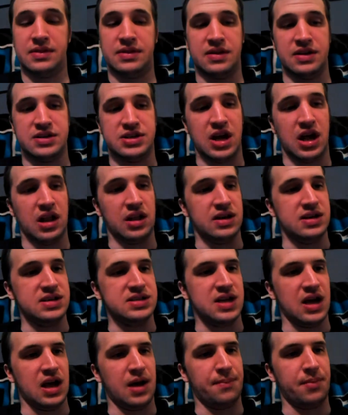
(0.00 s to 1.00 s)

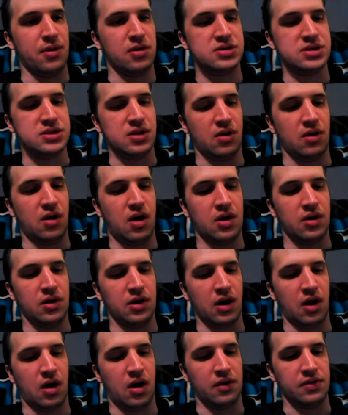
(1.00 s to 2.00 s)
T'Challa's personal honor
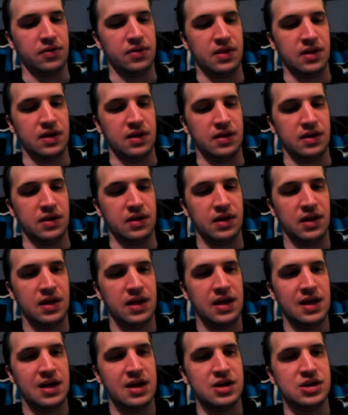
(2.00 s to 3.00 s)
guard
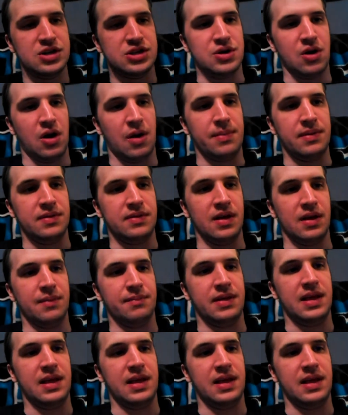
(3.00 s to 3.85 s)
show up and tell him,